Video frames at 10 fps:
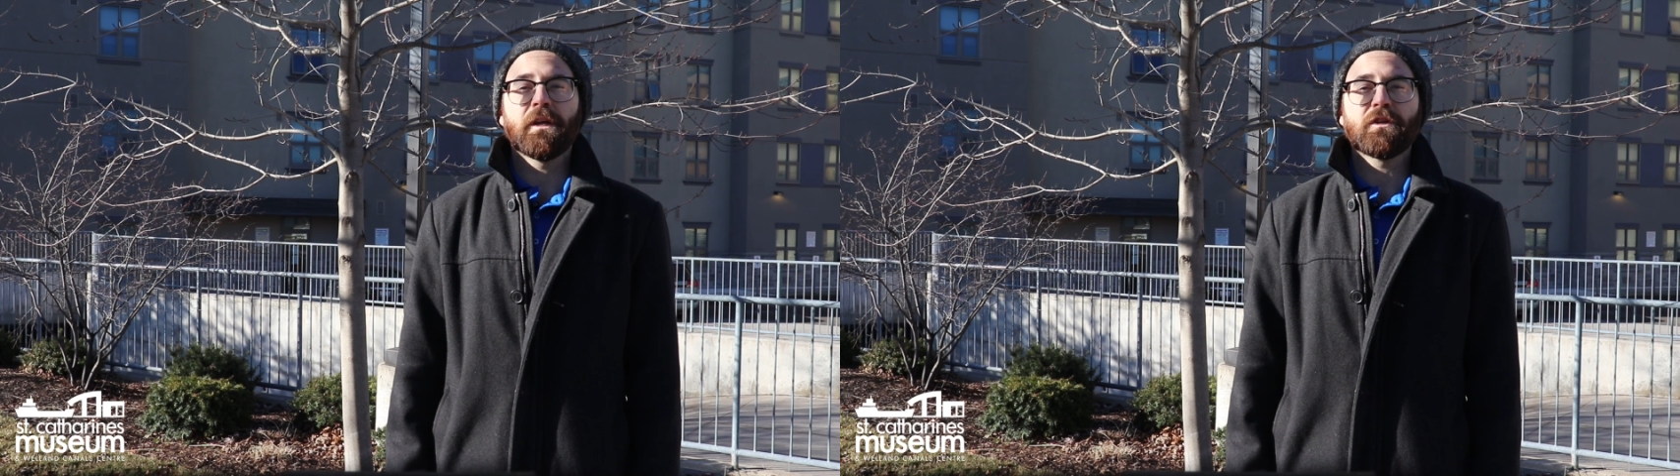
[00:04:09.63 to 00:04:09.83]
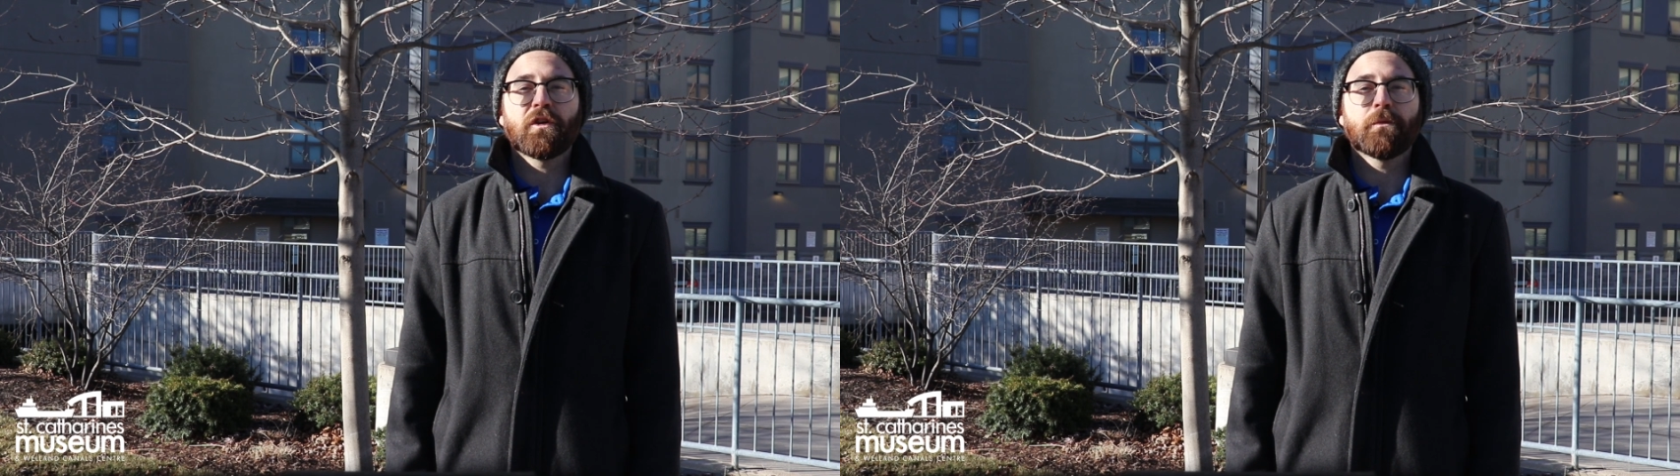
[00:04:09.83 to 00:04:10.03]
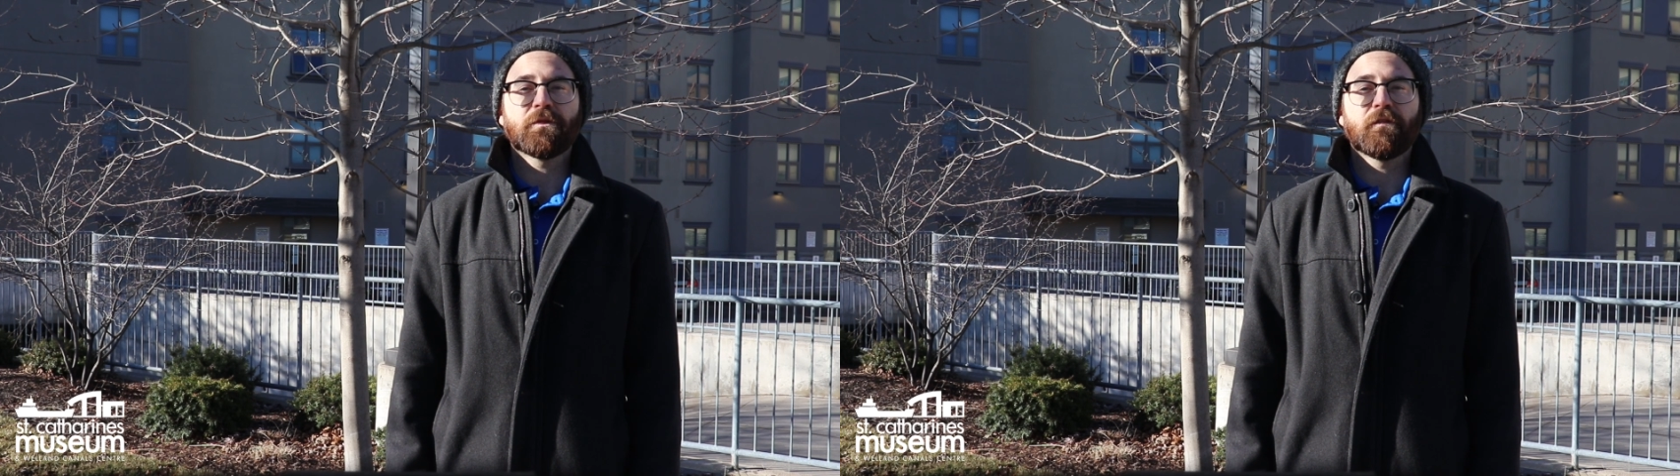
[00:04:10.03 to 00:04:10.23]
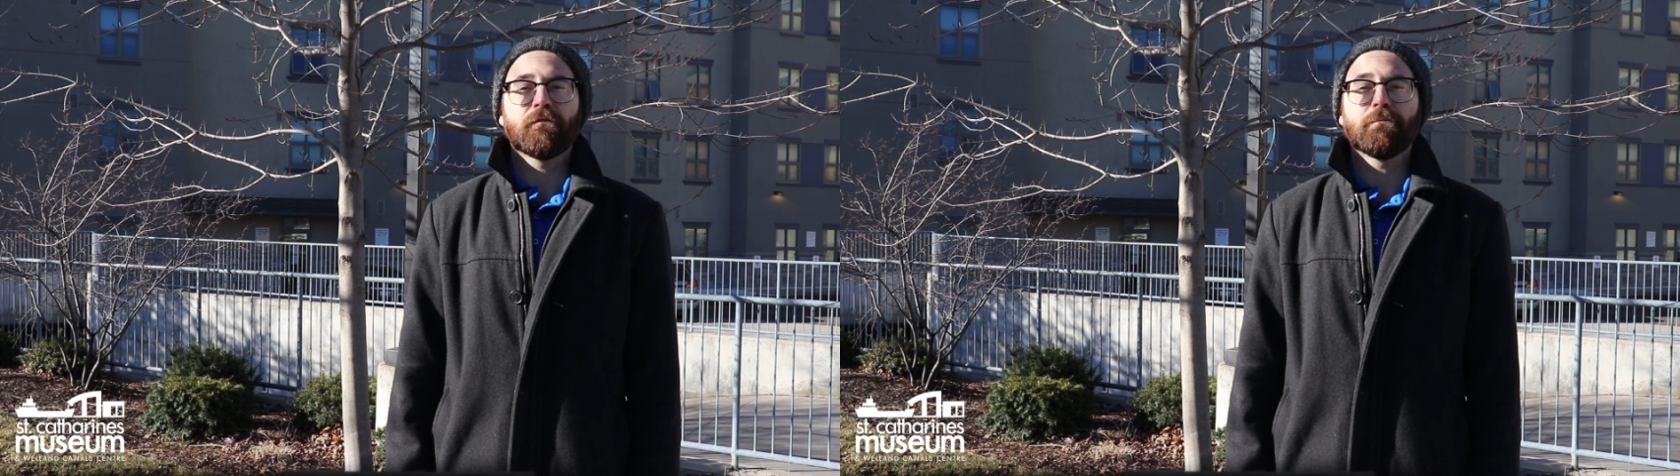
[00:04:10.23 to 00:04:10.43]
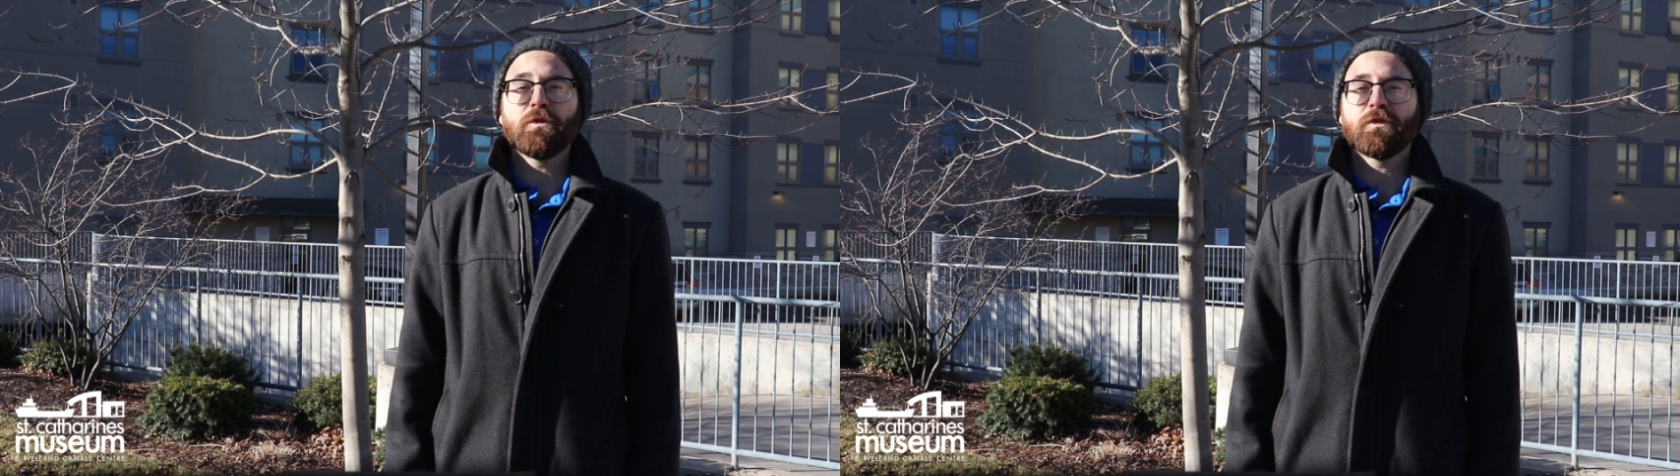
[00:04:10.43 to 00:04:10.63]
in terms
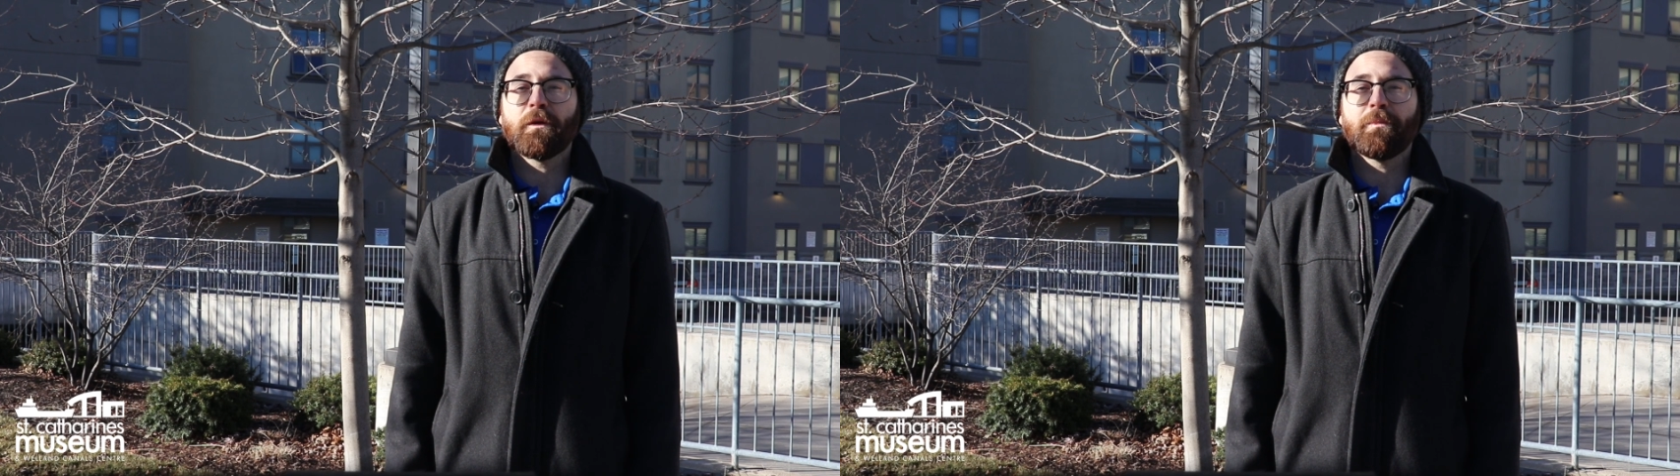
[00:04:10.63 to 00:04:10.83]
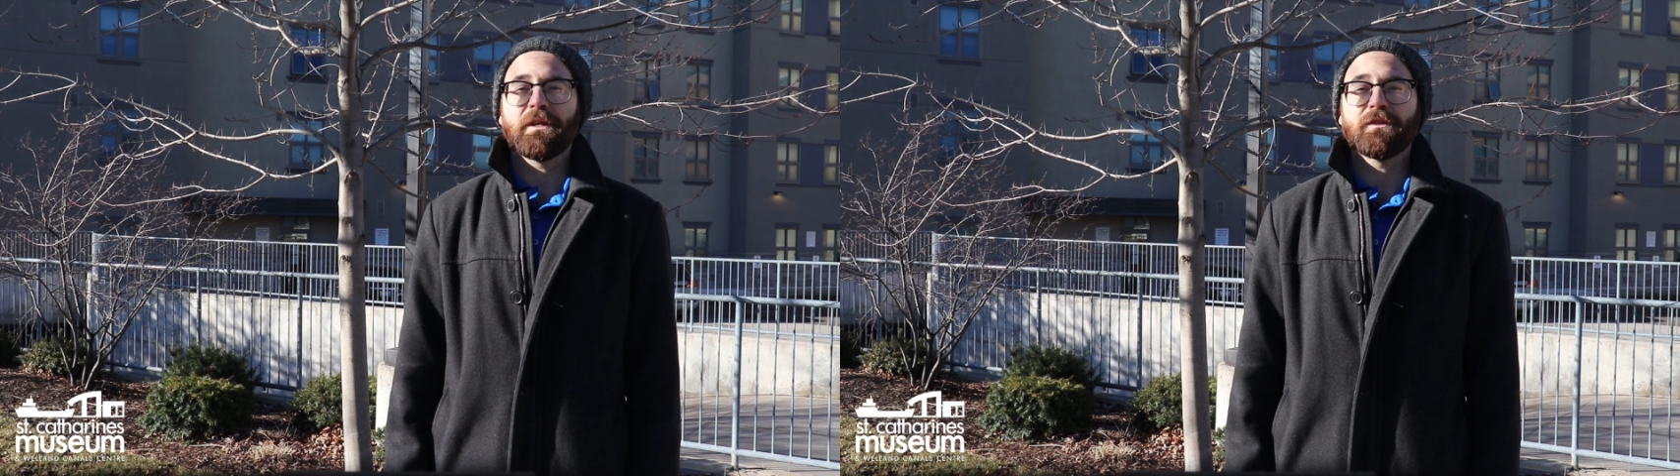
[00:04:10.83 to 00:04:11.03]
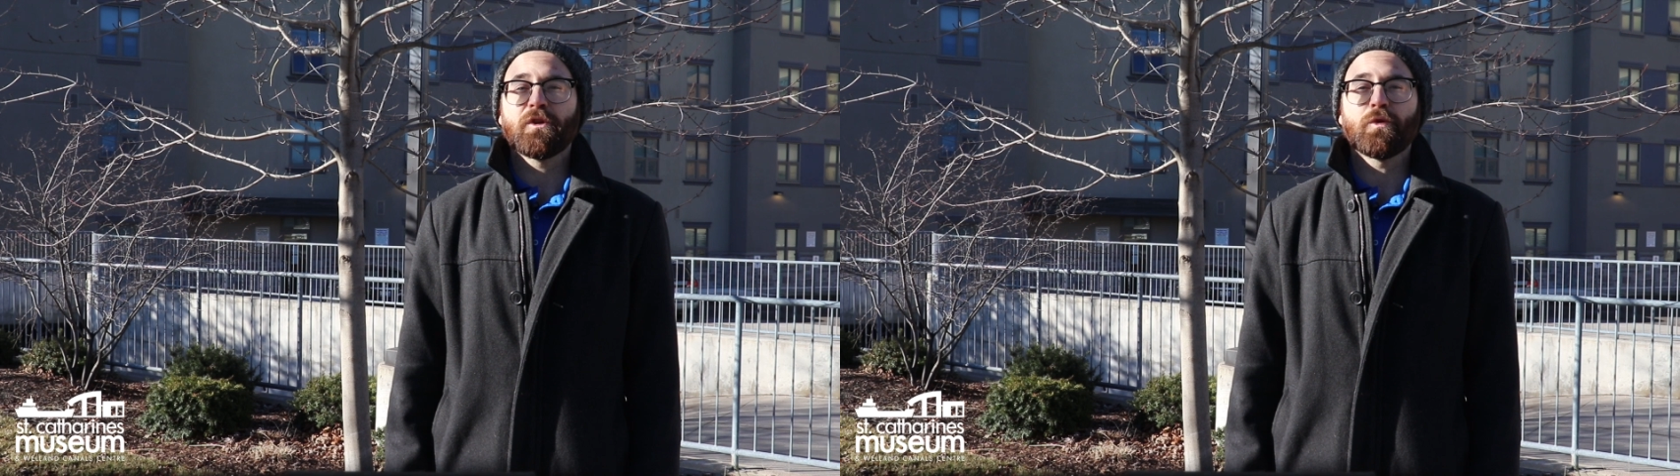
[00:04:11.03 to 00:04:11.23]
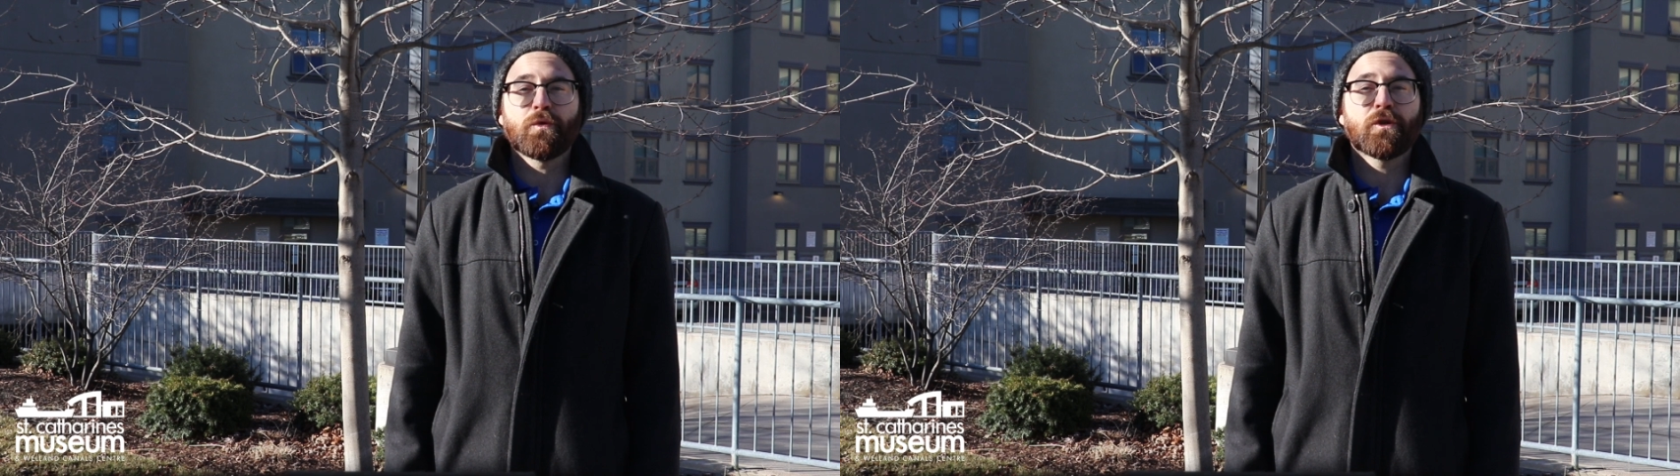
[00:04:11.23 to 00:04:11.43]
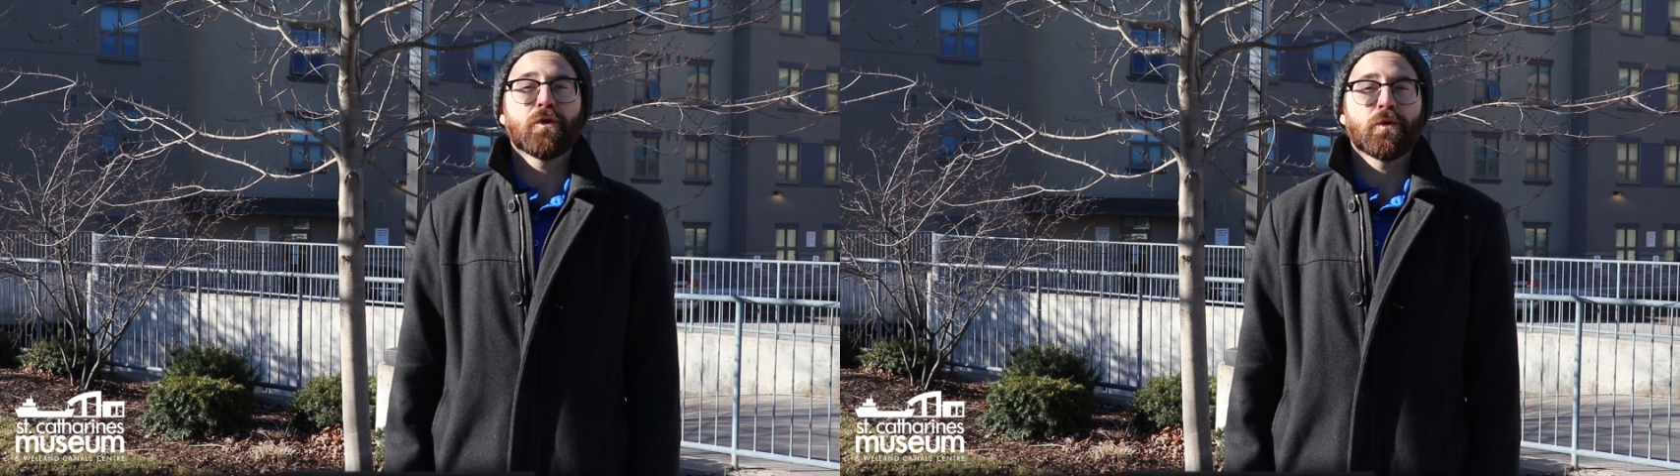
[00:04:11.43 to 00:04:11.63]
of music biz
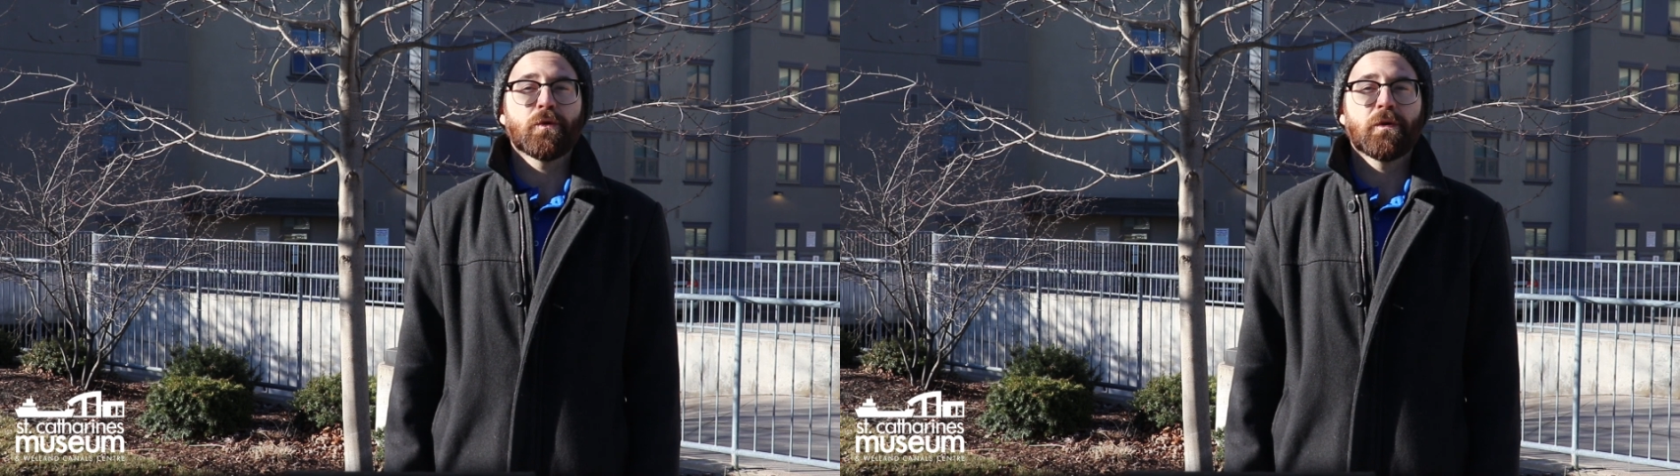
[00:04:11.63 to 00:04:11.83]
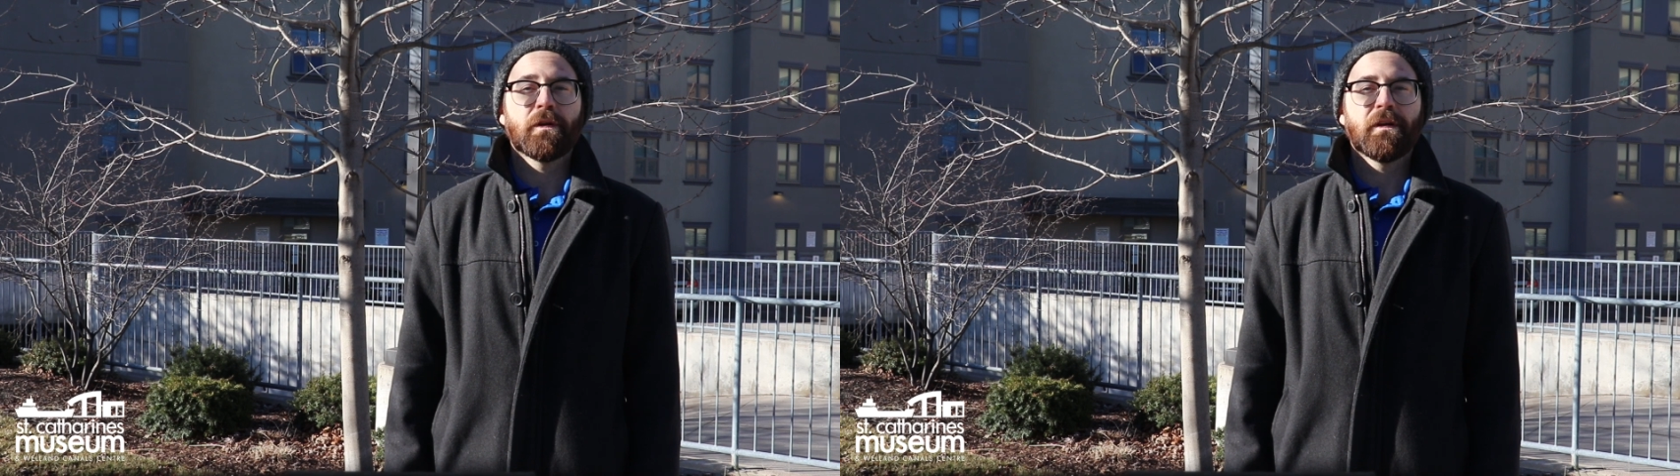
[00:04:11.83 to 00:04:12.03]
who's who